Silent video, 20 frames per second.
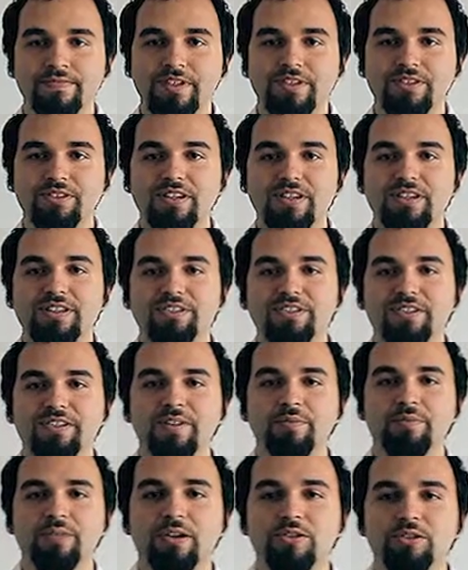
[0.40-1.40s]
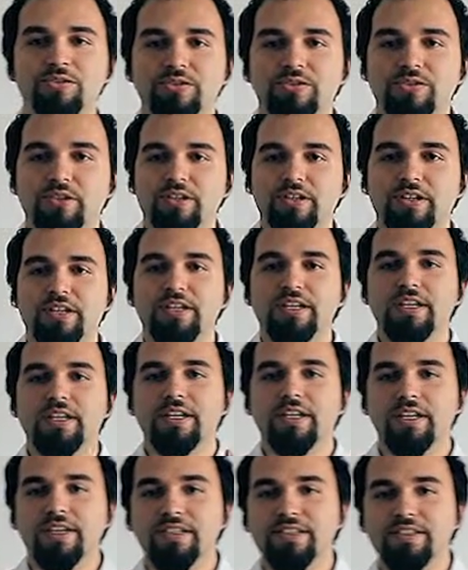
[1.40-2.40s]
So let's talk about your
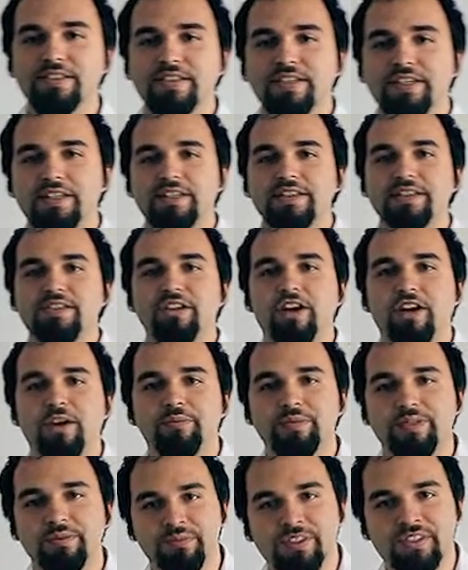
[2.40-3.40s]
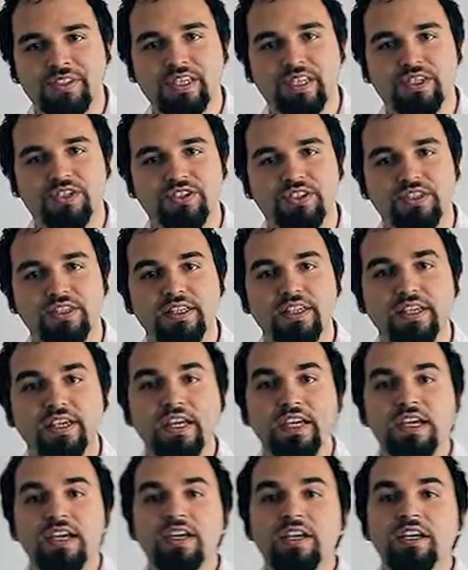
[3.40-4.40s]
content optimization.
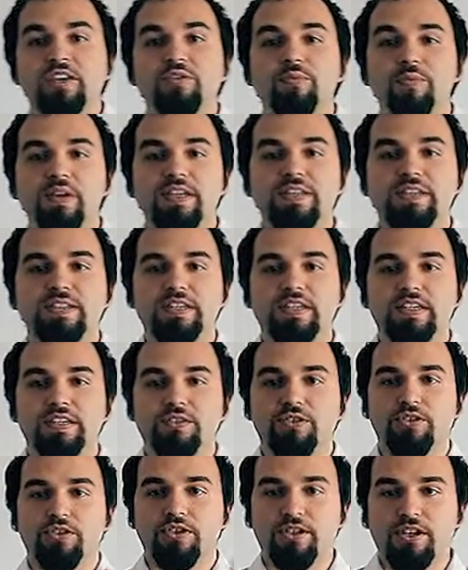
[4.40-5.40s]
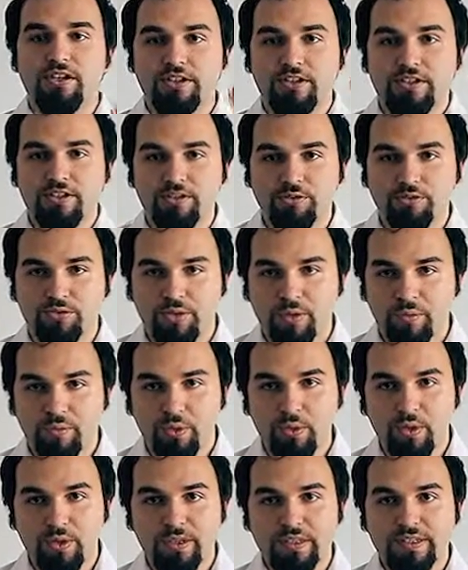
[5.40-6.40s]
You may see in your content log
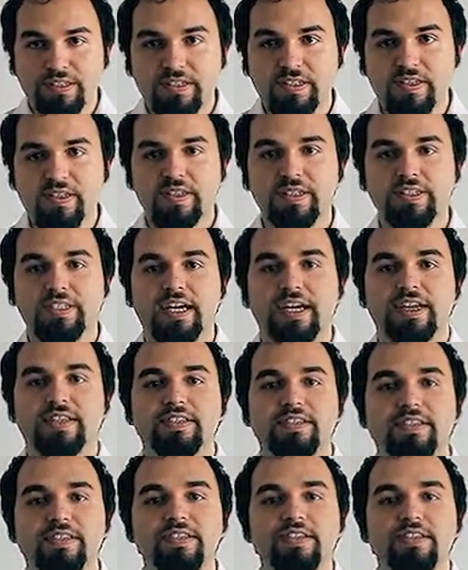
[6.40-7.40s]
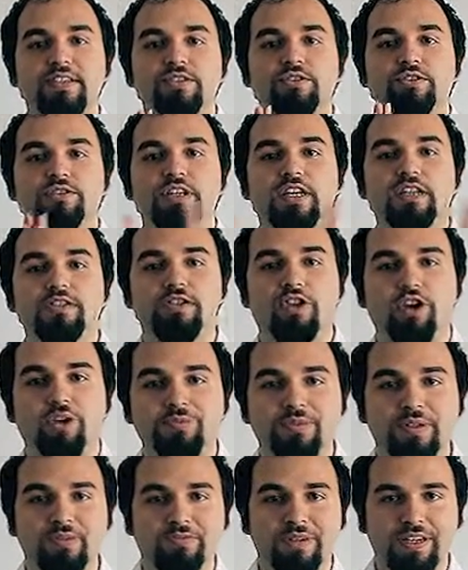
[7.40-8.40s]
report that you're not
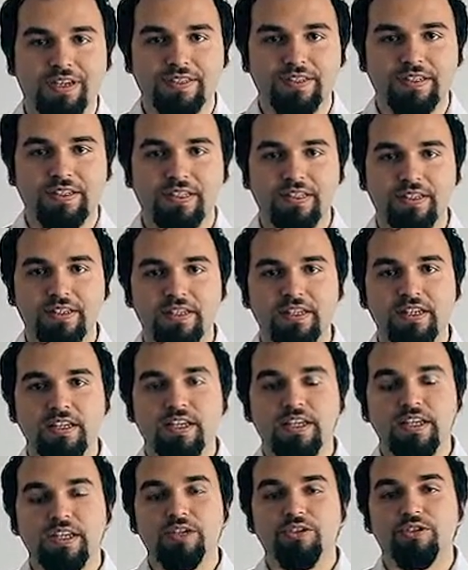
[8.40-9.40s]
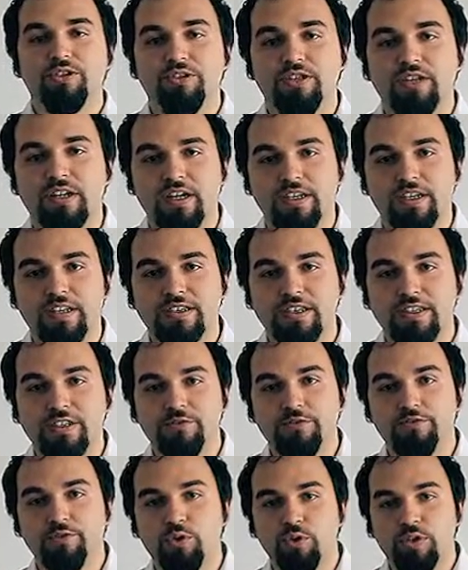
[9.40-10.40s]
optimizing your
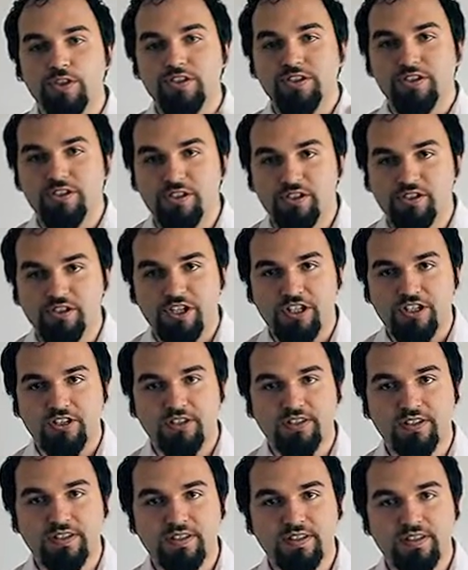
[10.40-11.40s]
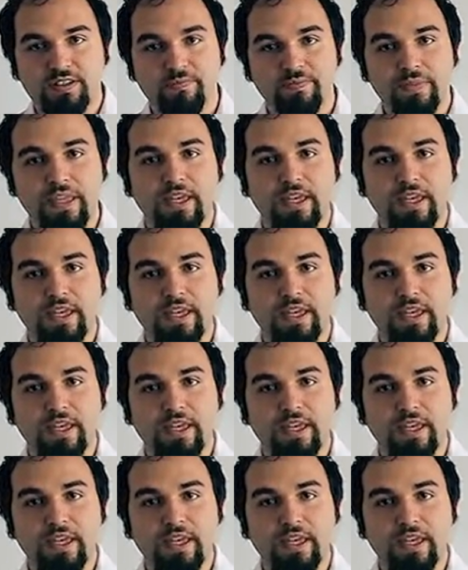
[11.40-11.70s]
content for search engines.